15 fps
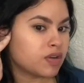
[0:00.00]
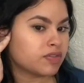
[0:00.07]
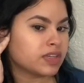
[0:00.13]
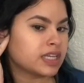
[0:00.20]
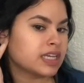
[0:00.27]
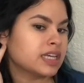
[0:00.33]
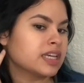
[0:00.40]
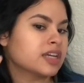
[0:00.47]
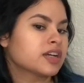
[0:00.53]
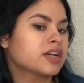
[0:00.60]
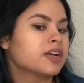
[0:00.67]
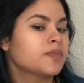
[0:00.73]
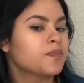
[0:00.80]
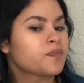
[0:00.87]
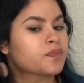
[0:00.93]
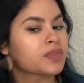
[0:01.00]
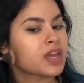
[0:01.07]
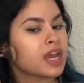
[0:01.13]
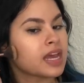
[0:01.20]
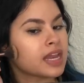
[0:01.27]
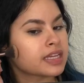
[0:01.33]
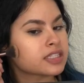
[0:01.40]
of the ear,
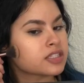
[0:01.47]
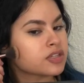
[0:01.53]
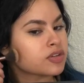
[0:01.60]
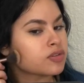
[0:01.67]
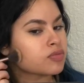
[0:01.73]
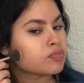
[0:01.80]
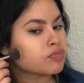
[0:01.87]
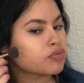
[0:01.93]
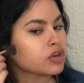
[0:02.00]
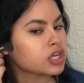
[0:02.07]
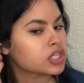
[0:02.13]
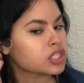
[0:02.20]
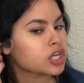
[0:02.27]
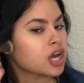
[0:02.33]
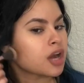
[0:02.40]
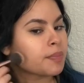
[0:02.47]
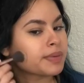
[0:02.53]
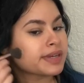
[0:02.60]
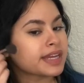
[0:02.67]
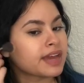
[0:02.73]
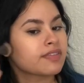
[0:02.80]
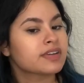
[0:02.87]
I like to brush
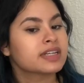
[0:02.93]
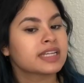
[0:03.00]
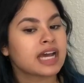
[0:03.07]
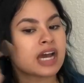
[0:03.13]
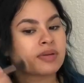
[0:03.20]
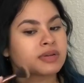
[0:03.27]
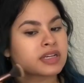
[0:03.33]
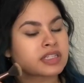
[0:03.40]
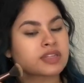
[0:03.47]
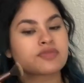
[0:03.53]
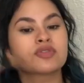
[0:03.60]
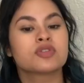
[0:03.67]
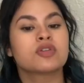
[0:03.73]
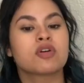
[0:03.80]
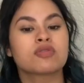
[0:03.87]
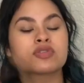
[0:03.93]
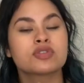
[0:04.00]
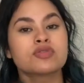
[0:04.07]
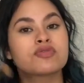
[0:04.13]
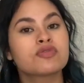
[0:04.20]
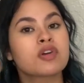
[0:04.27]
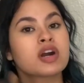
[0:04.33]
up, never down, because if you go
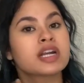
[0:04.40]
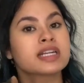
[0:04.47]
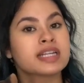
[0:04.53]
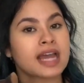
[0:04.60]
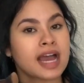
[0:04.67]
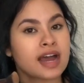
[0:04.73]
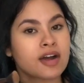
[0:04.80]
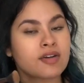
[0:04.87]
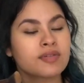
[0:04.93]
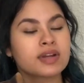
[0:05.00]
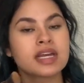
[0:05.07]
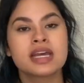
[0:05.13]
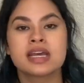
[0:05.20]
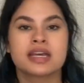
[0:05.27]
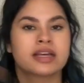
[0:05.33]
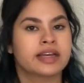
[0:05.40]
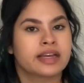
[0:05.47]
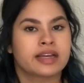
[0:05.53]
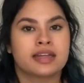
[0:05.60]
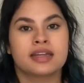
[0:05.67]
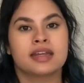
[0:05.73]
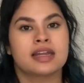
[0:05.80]
too far down,
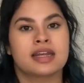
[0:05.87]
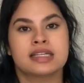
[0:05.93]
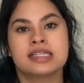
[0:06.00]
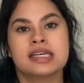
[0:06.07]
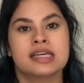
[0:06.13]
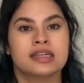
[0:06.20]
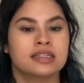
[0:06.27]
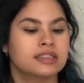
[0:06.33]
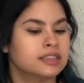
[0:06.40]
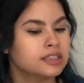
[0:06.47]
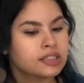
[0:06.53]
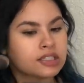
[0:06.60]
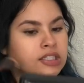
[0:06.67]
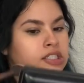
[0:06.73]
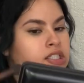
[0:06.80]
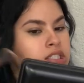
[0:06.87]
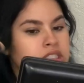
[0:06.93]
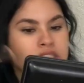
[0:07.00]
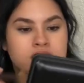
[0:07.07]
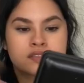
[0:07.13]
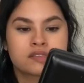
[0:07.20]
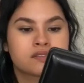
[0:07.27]
then that's it. Ear
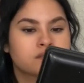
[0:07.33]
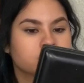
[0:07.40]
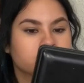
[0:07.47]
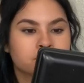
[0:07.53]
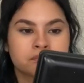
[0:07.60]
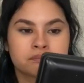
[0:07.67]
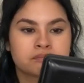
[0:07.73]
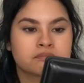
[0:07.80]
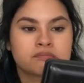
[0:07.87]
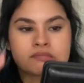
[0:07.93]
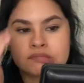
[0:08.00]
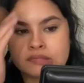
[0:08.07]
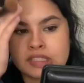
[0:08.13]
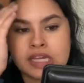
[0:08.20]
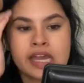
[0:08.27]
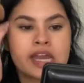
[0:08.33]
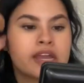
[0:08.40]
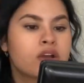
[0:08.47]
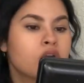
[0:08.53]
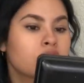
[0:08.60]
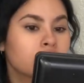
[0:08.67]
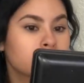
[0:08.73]
just
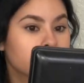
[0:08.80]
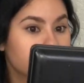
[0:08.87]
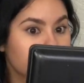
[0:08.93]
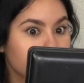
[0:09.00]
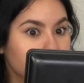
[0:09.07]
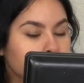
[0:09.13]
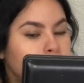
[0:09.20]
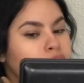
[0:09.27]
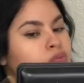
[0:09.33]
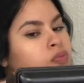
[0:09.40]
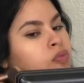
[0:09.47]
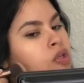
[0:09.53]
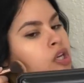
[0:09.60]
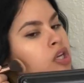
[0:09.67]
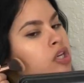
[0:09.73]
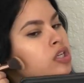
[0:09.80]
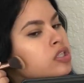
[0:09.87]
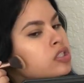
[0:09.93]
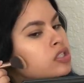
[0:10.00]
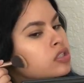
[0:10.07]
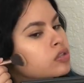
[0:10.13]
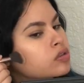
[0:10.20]
ain't gonna look cute.
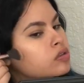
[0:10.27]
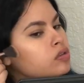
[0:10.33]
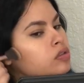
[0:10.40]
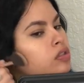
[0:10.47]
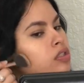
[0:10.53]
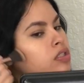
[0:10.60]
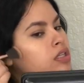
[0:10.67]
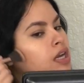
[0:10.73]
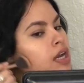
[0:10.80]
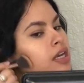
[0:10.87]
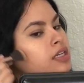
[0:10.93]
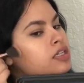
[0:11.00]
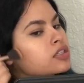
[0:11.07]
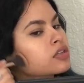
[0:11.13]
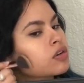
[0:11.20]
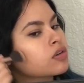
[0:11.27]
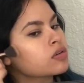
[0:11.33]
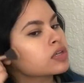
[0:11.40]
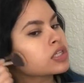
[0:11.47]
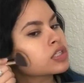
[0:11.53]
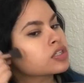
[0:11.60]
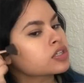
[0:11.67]
So I just go
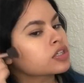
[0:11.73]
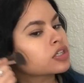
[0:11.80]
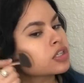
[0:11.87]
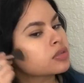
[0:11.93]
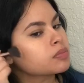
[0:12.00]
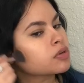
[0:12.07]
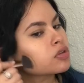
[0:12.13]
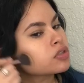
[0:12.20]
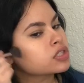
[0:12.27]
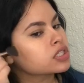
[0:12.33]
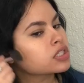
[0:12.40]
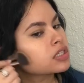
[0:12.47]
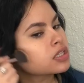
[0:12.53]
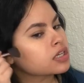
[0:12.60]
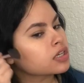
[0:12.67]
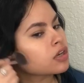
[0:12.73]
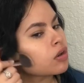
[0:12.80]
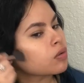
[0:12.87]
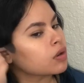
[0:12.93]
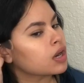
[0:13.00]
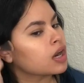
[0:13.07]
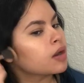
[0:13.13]
in a circular motion and
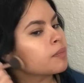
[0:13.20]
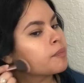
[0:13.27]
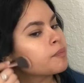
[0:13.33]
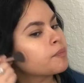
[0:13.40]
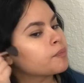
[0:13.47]
go up.